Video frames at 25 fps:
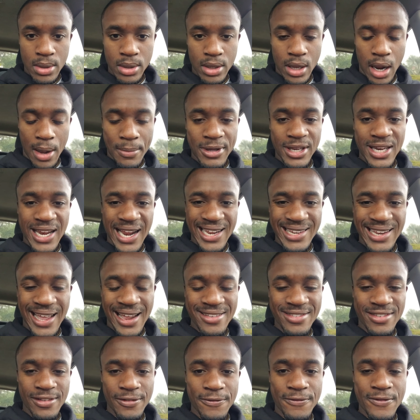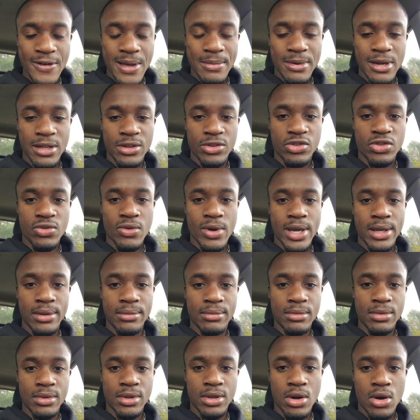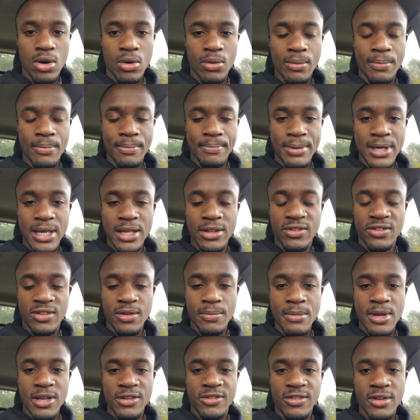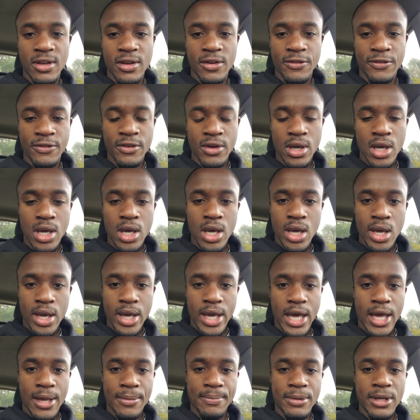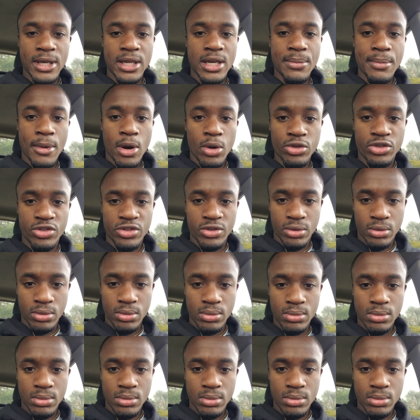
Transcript: I mean, that is a feminine trait, being submissive and being emotional.